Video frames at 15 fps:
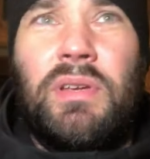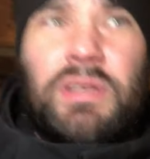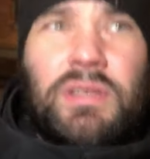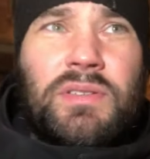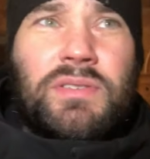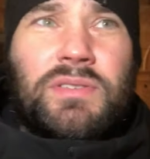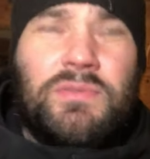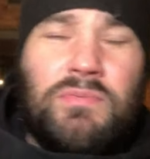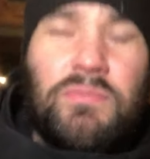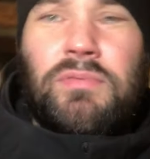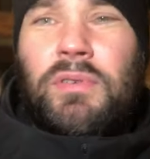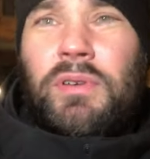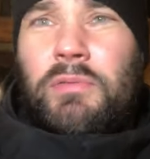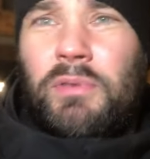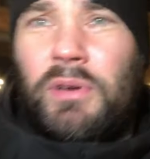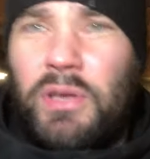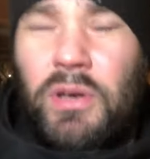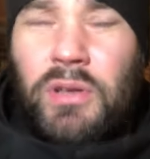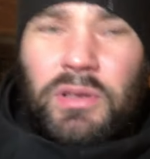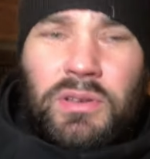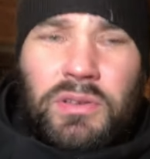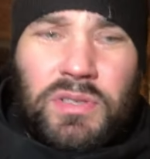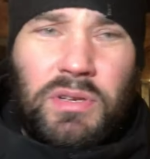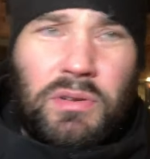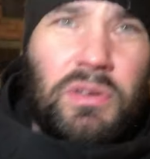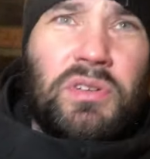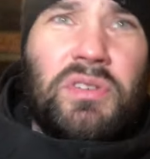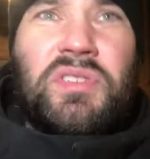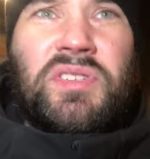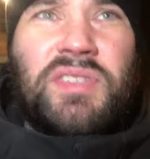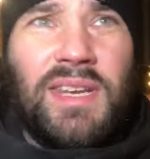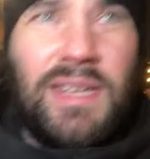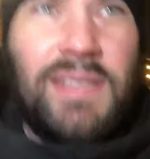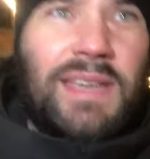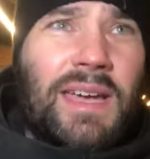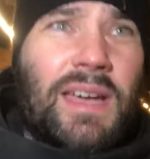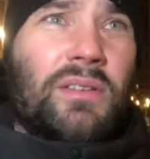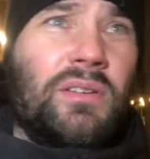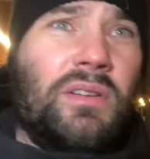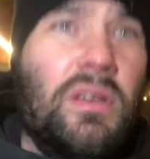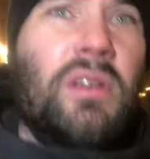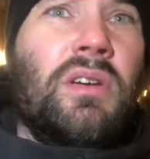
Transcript: it's really, really good because you can just sit it down,